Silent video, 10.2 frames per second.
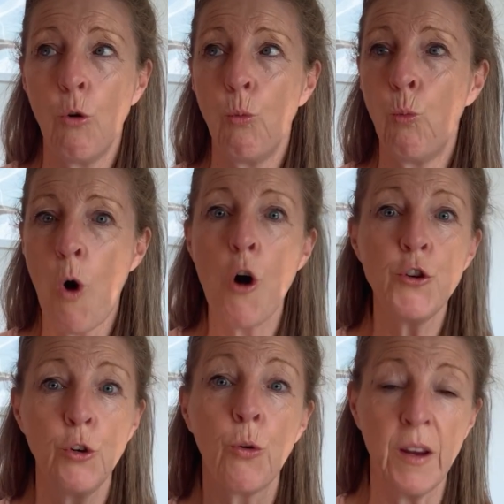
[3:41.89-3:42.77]
while
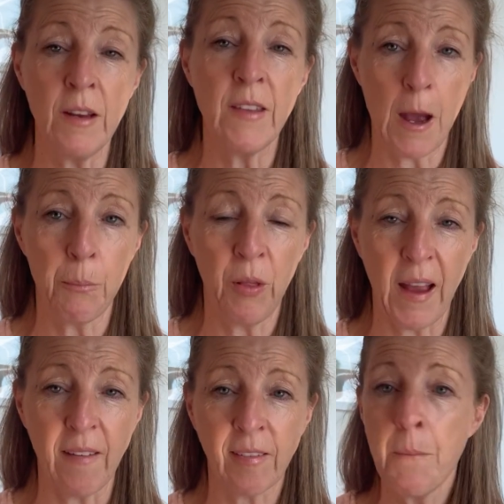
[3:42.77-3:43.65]
you're in that
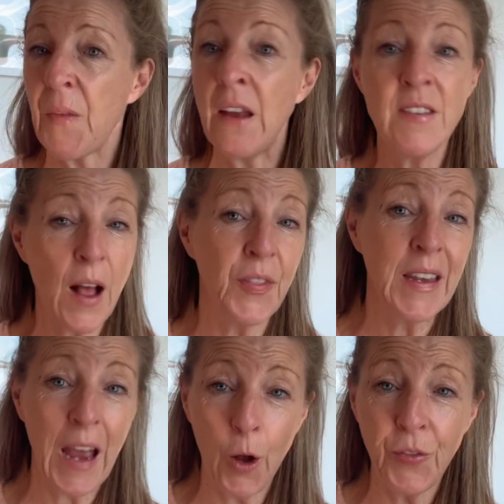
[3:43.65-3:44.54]
place. And
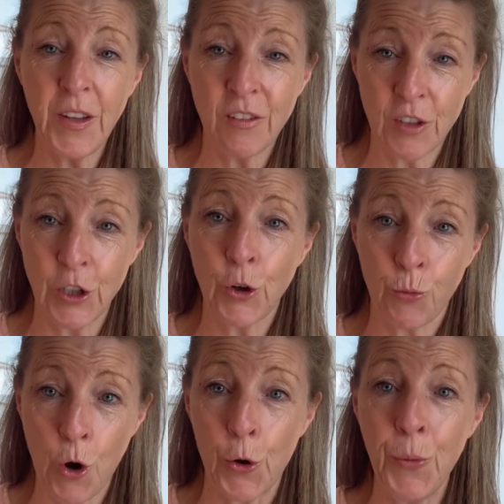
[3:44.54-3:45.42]
nothing healthy is going to
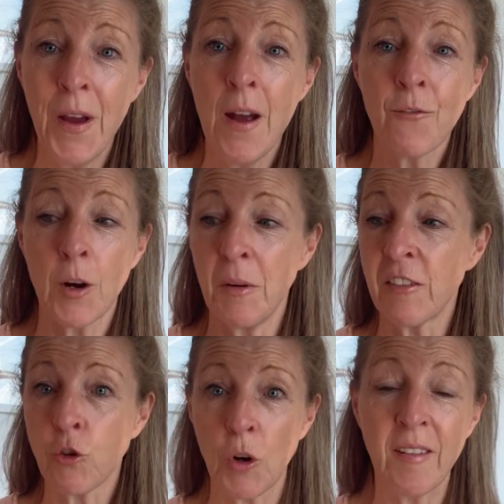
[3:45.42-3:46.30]
grow from a
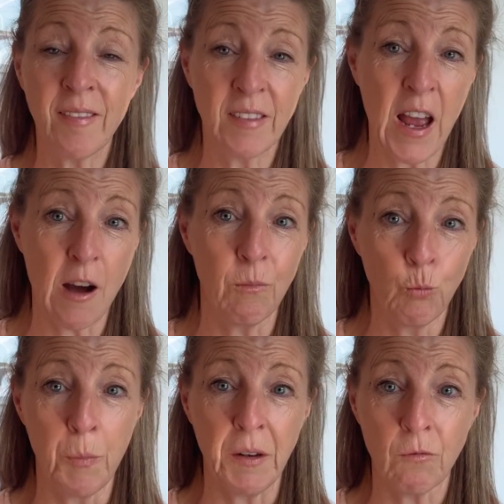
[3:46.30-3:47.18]
stressed out
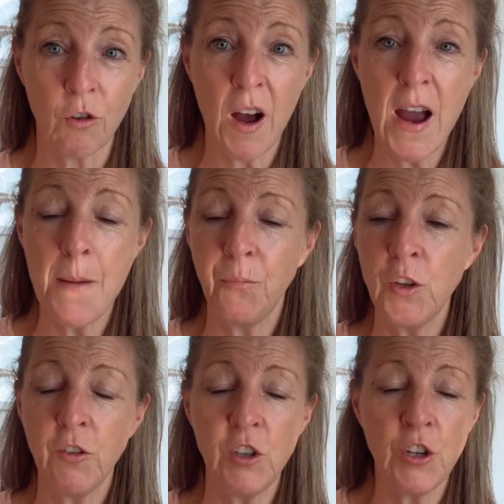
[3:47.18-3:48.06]
woman, right?
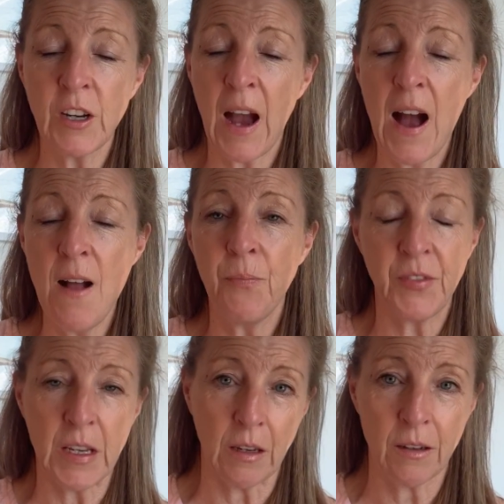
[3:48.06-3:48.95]
You can't
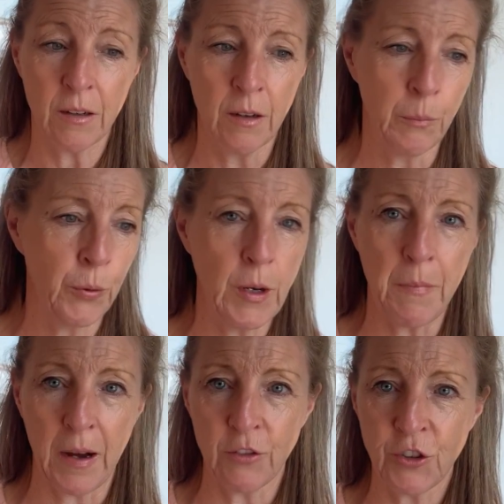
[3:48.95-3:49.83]
think, pretty
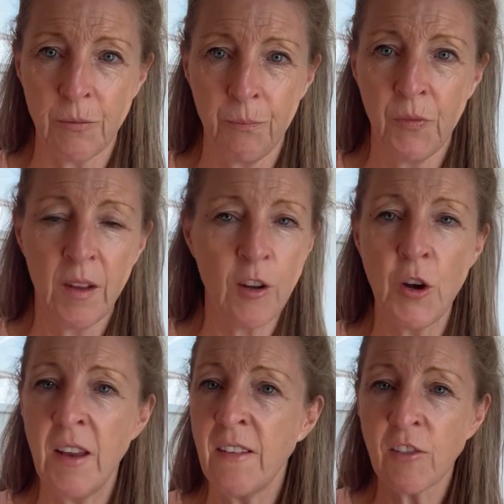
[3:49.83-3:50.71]
much. So,
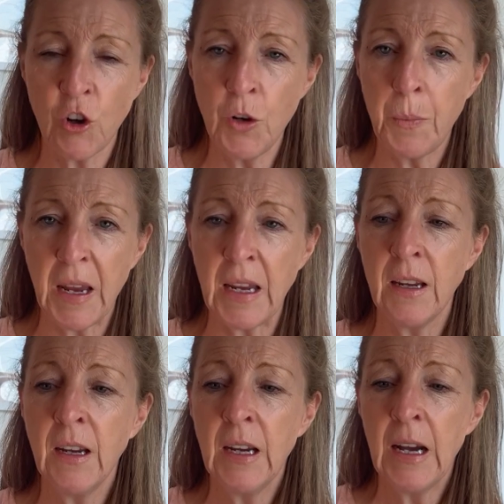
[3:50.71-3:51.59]
and it's going to be,